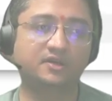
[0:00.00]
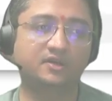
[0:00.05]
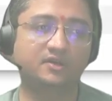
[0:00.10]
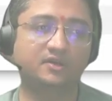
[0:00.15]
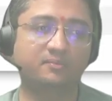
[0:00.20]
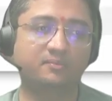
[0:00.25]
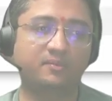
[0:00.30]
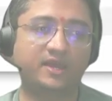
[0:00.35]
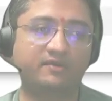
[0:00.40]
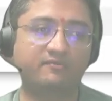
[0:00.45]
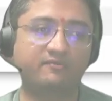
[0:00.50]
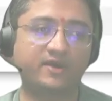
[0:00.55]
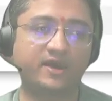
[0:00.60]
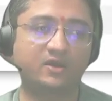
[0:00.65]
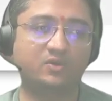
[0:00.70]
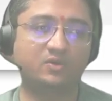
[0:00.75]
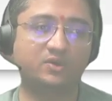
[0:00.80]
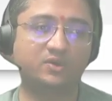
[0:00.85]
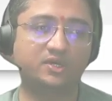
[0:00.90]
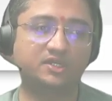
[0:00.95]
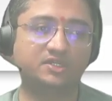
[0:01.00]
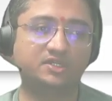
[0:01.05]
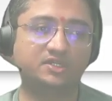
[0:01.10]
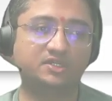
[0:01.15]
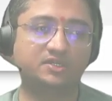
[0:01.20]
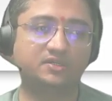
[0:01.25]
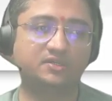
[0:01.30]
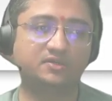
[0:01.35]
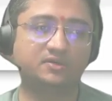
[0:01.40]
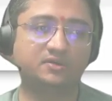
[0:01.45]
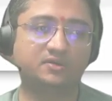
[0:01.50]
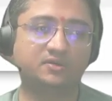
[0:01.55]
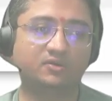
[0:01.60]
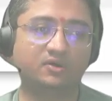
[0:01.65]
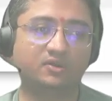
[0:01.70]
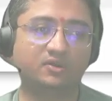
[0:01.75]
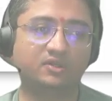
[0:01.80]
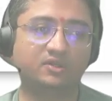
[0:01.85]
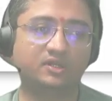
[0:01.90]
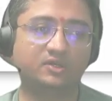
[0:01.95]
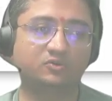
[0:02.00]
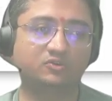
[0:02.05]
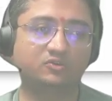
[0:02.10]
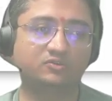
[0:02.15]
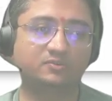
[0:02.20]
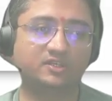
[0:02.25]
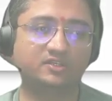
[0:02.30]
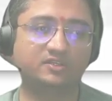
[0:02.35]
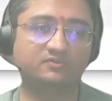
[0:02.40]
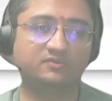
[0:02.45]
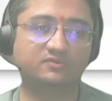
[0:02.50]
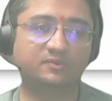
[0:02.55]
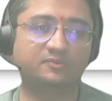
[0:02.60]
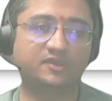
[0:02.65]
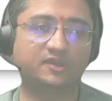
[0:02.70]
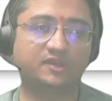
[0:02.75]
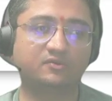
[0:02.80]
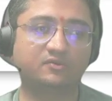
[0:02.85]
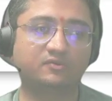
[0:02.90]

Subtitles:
my evaluation on the Toastmasters website.